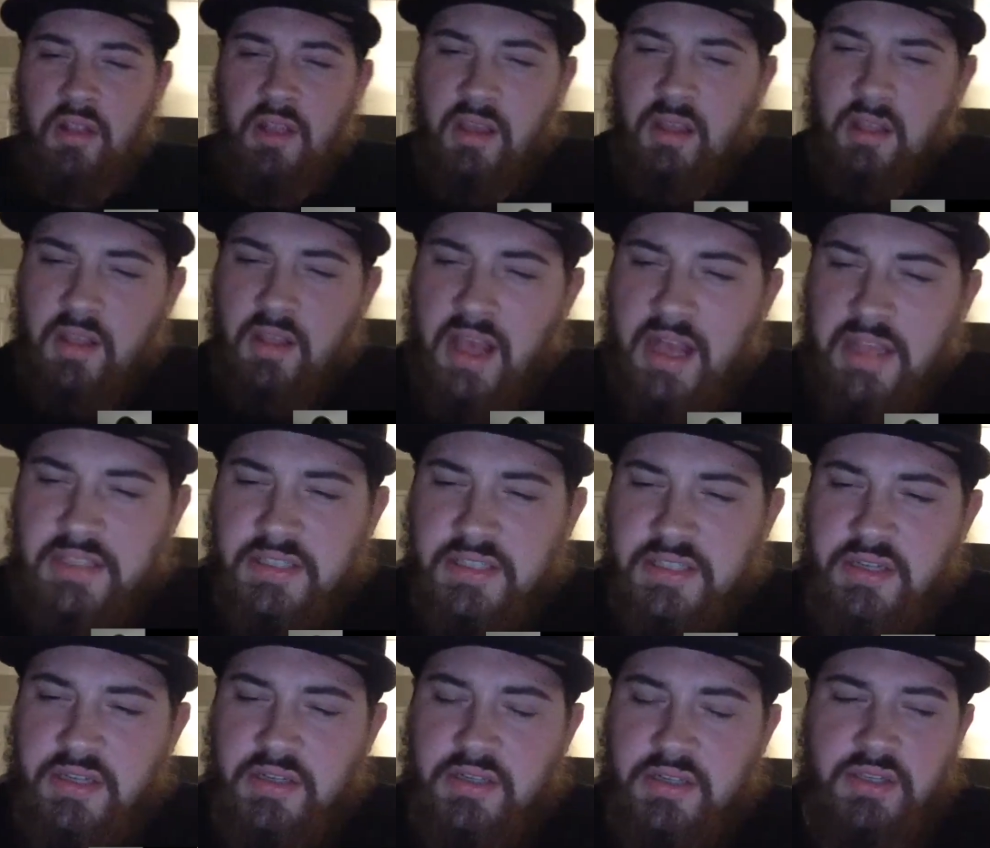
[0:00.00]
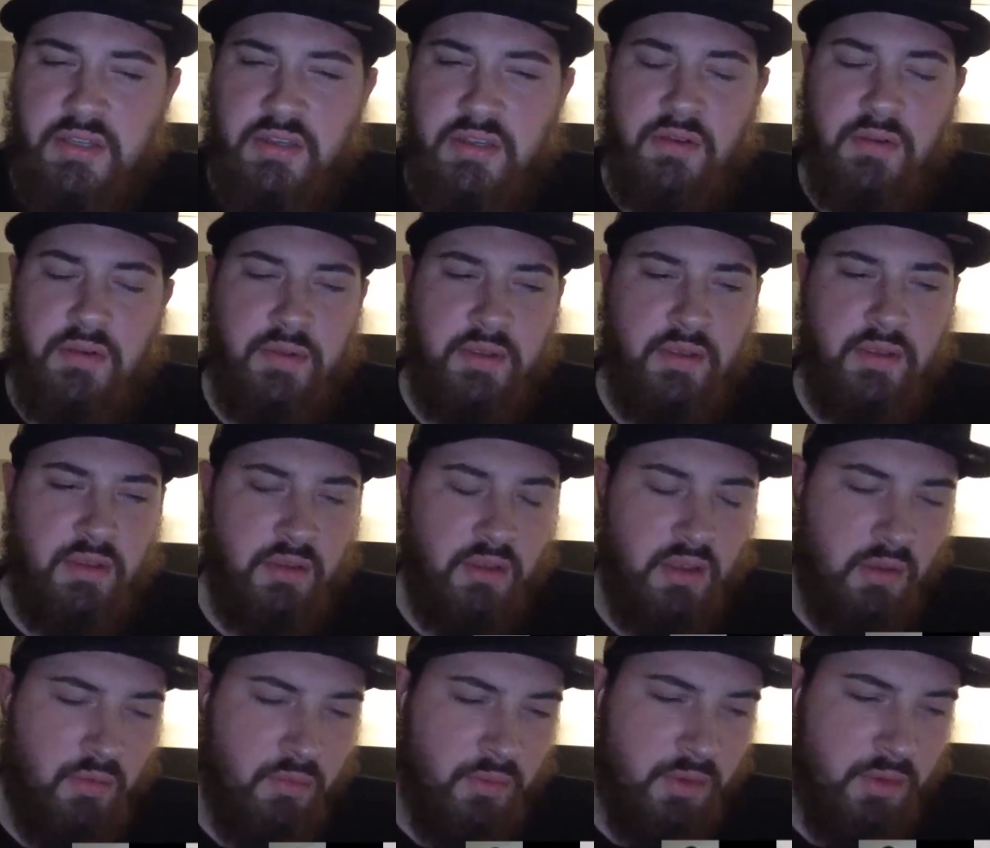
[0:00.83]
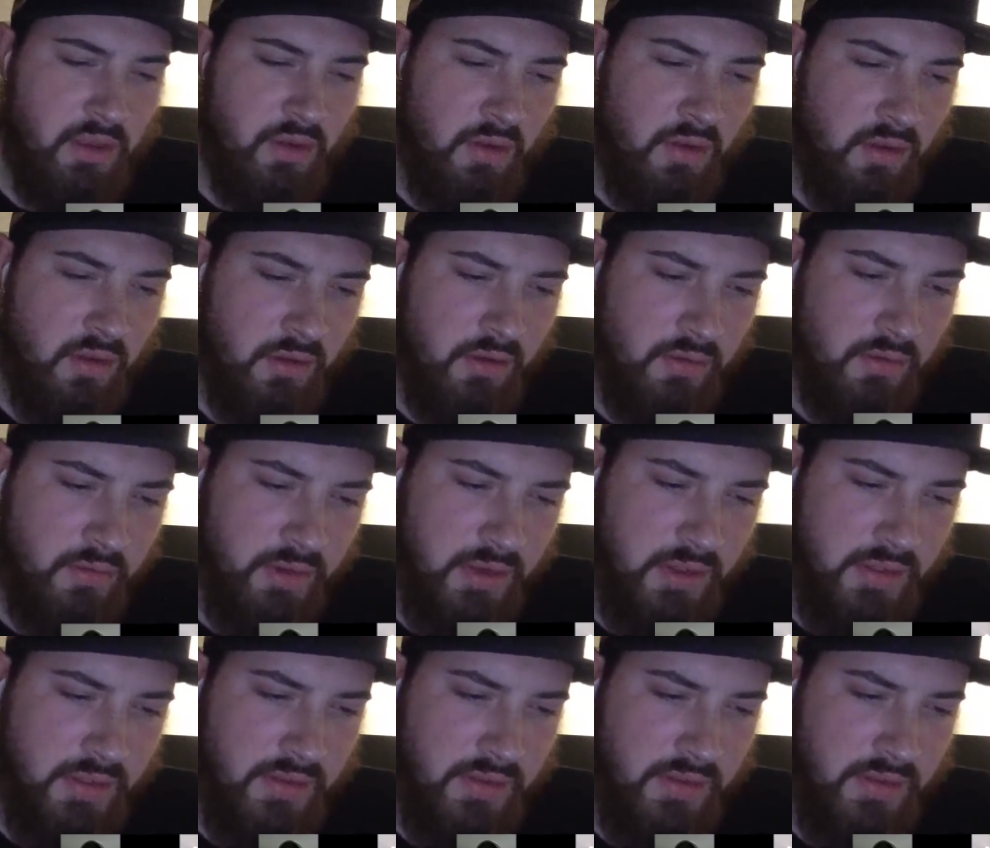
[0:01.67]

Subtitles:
last year too, and we can all agree